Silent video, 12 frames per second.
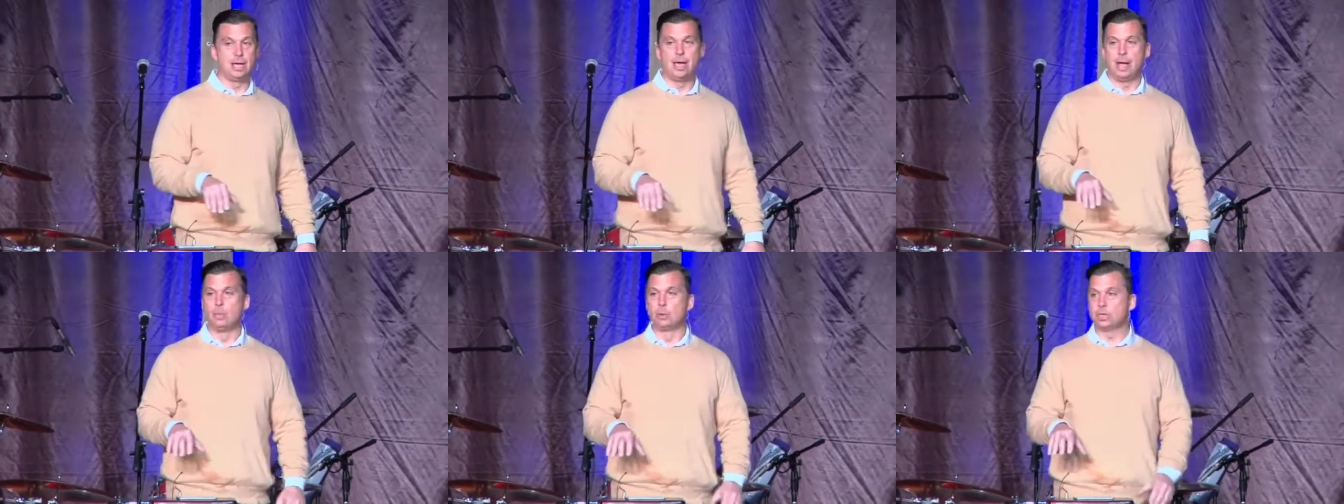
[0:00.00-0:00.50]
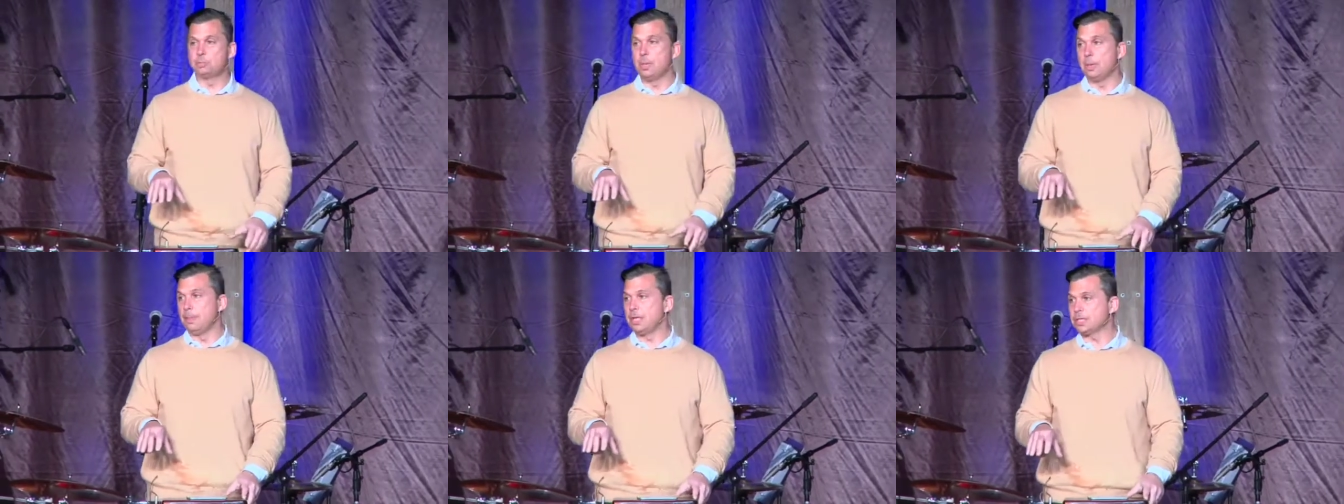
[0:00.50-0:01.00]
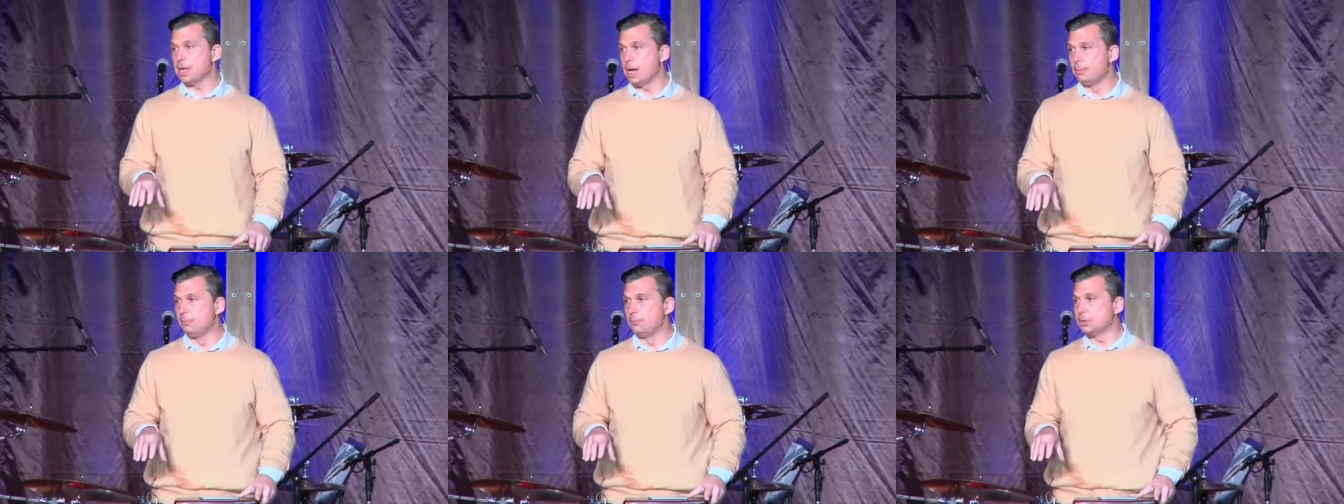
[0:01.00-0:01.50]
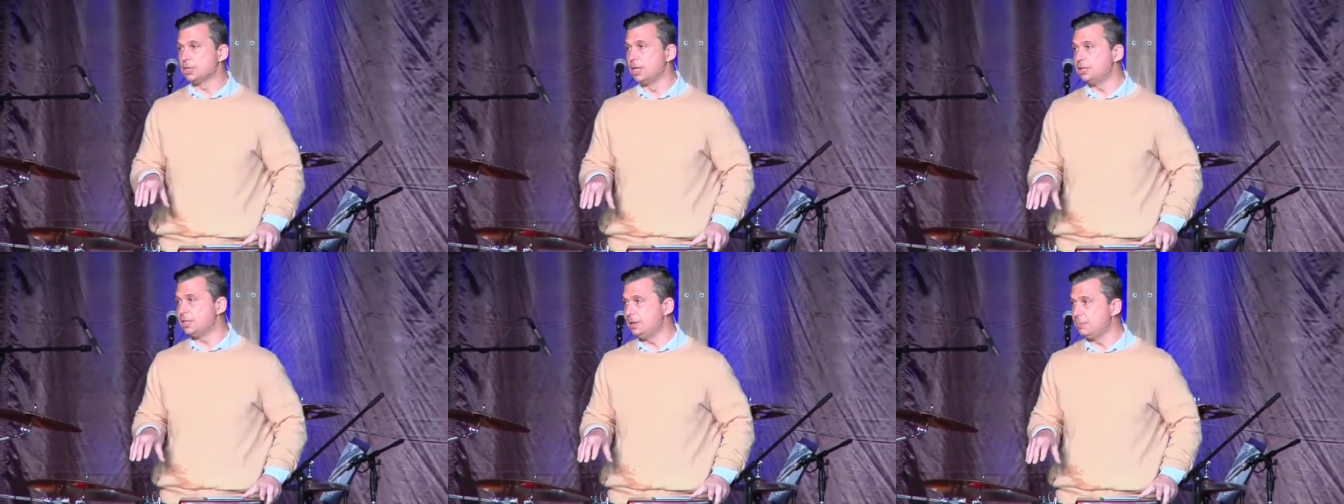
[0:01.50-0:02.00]
and we're going to spend a bit of time on verse
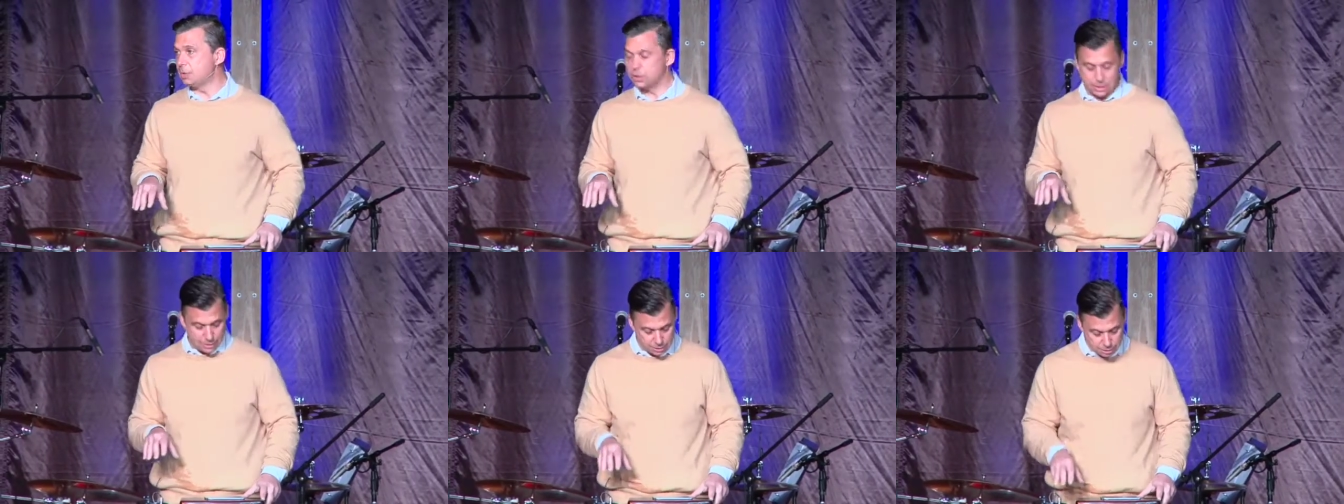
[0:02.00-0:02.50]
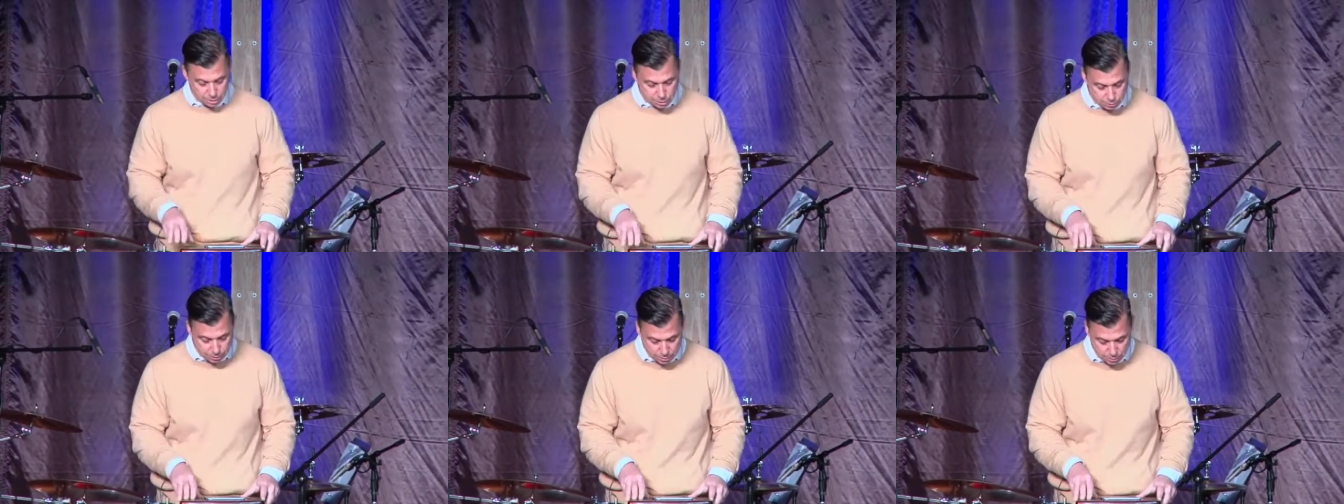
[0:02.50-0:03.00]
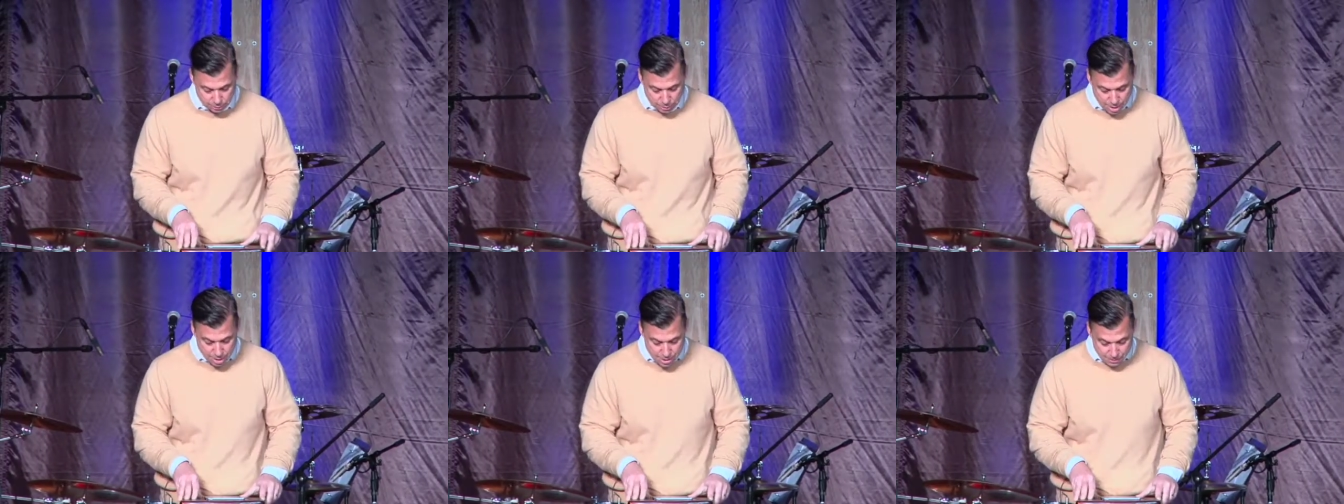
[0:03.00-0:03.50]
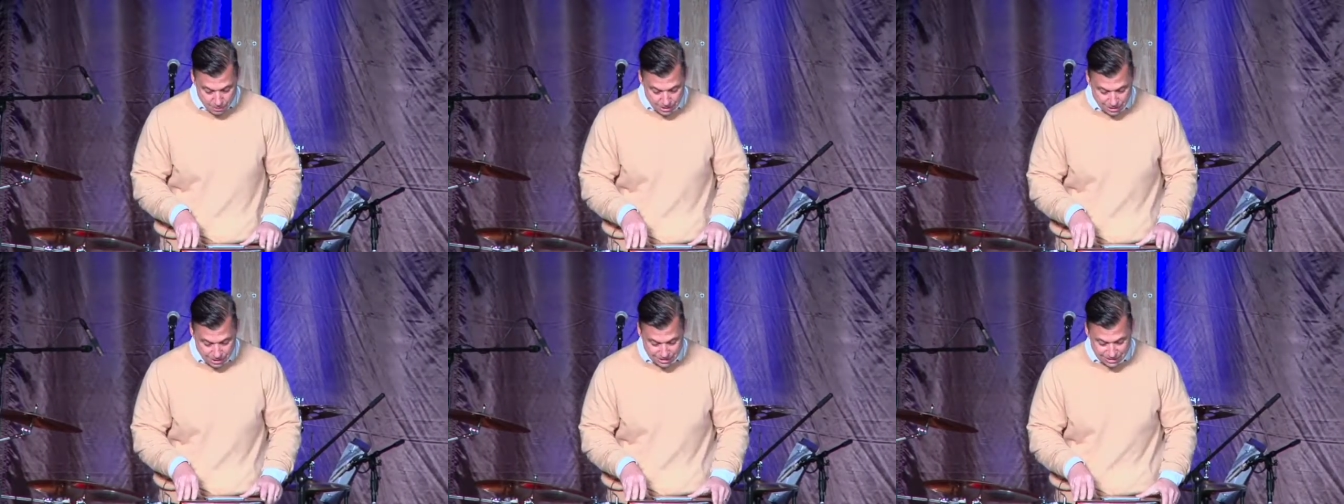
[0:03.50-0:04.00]
19 because I think this is critical. What he
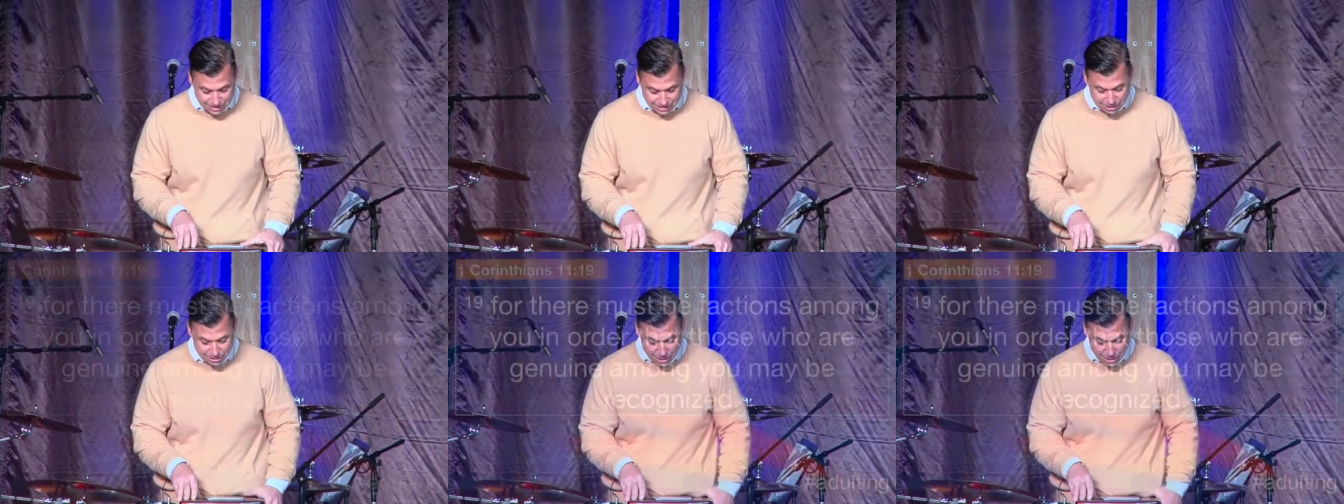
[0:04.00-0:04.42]
says, he says,